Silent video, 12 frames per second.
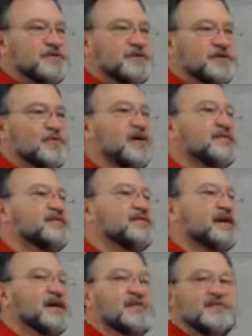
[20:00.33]
Really quiet
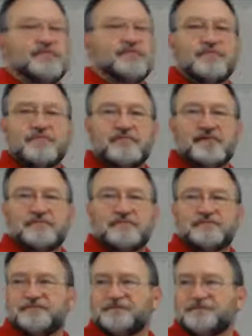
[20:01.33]
today, guys. What's
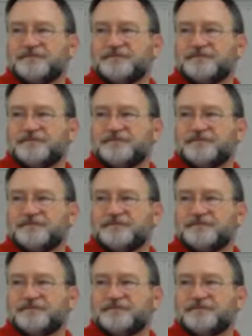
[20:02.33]
up?